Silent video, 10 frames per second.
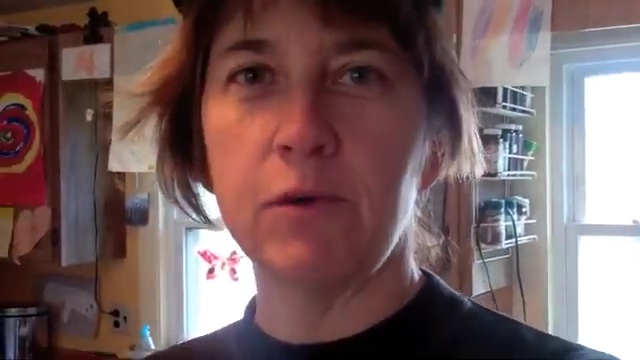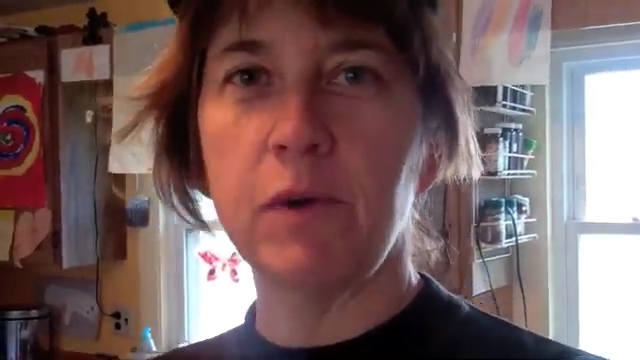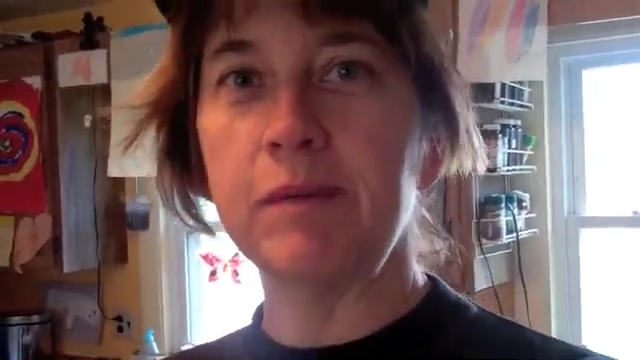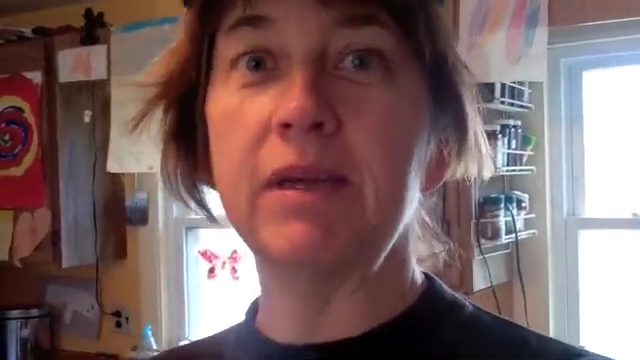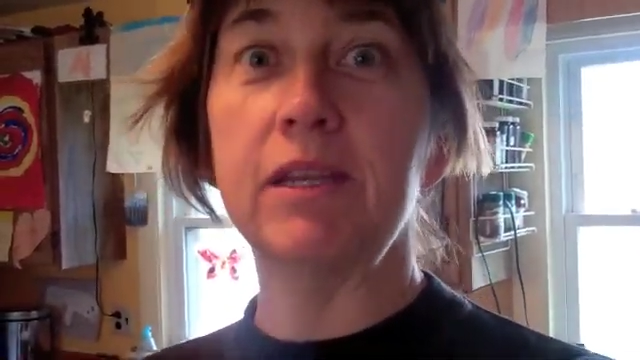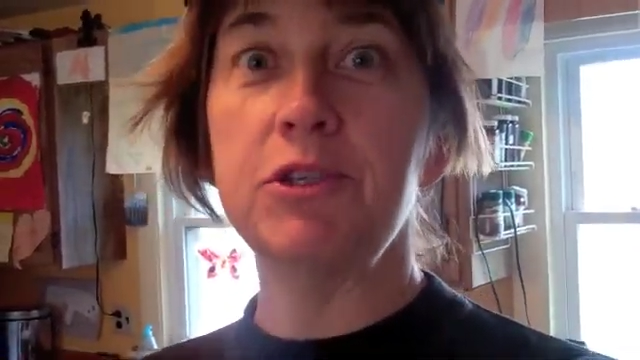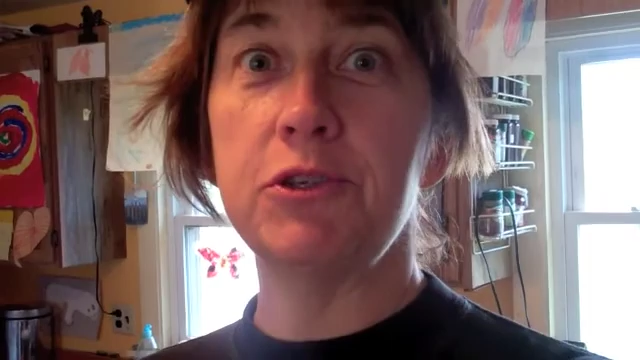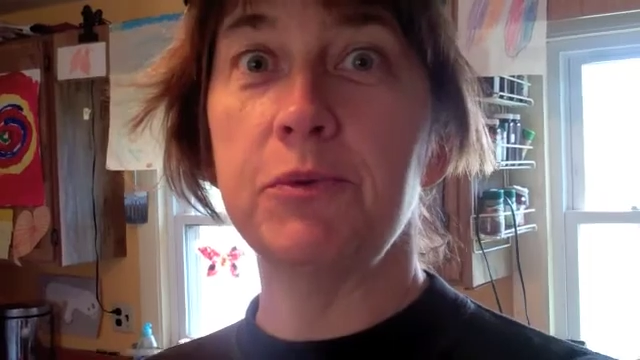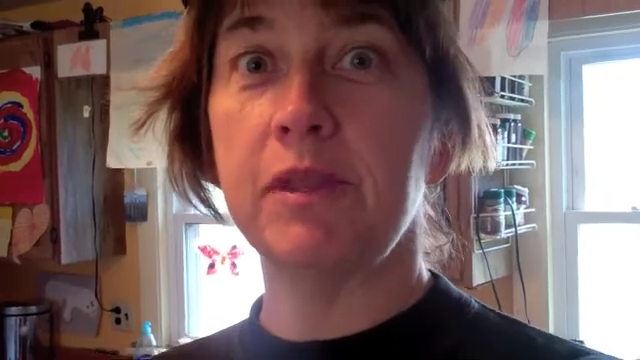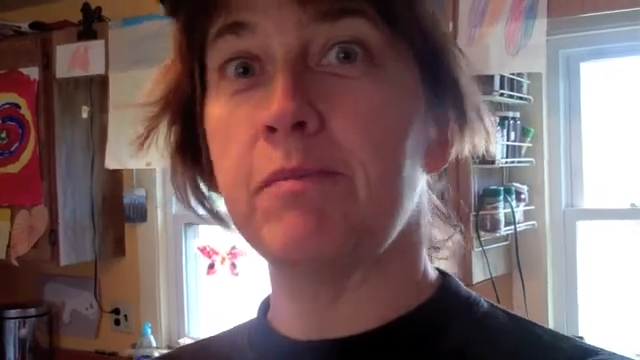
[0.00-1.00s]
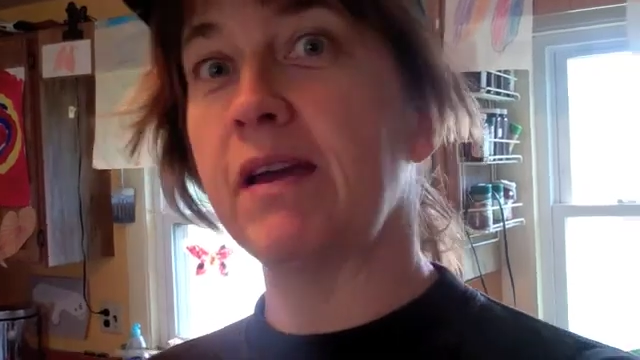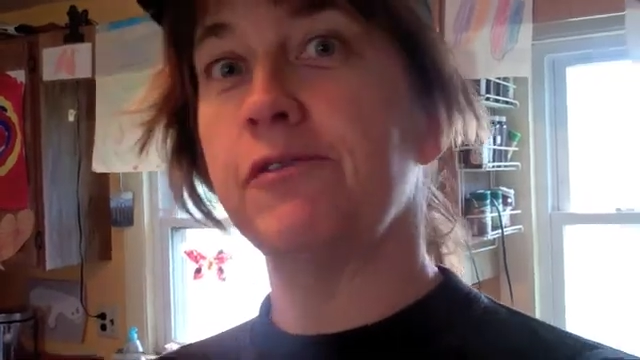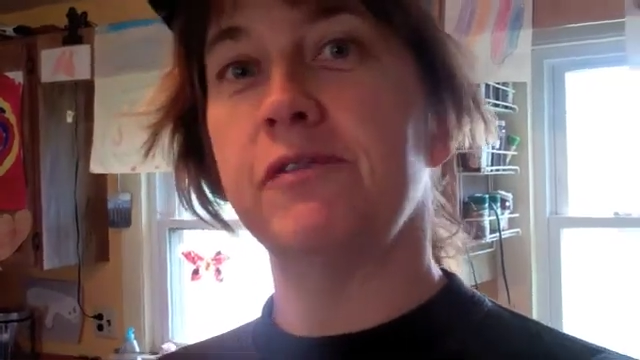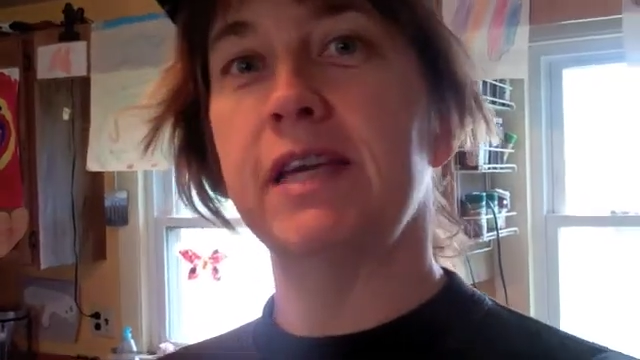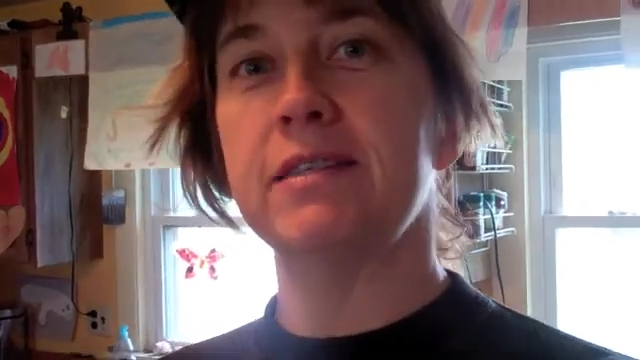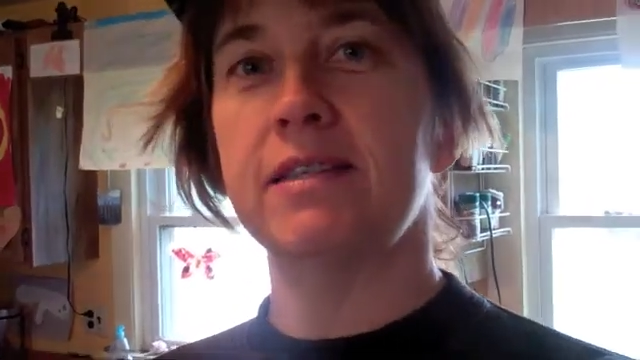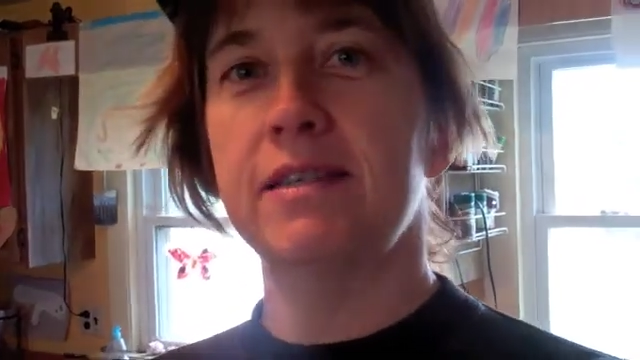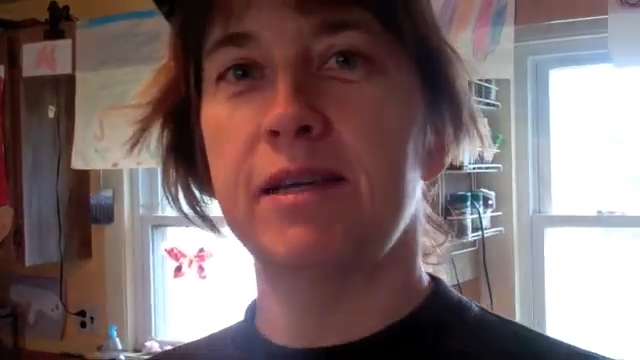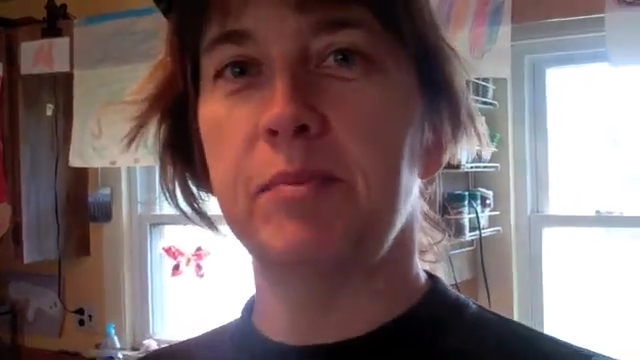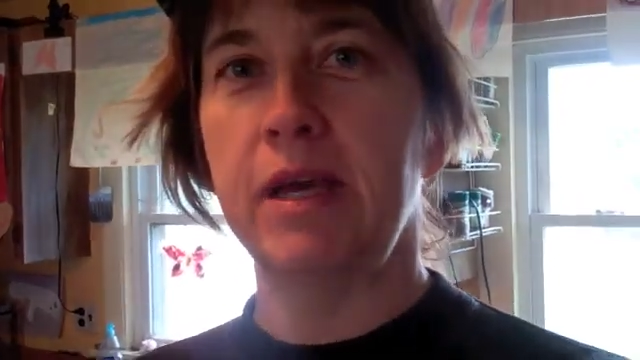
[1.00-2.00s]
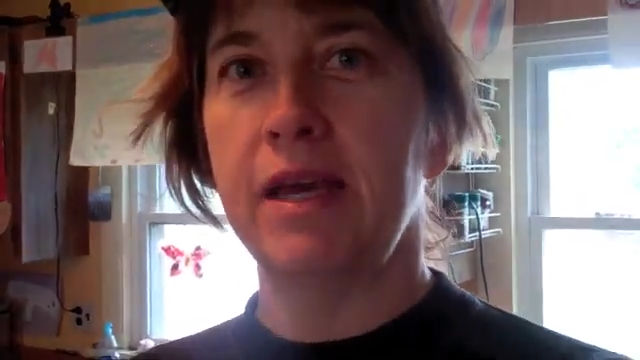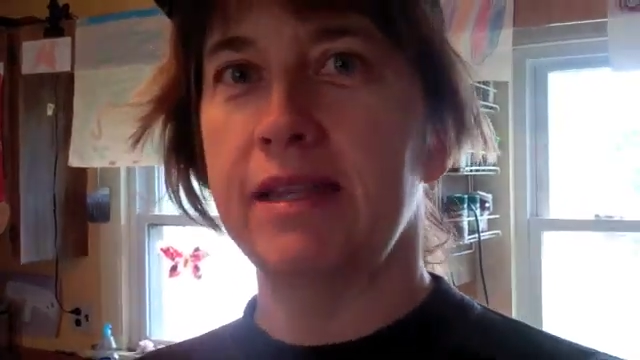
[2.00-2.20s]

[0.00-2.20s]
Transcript: what I'm going to do with my Fiesta dip.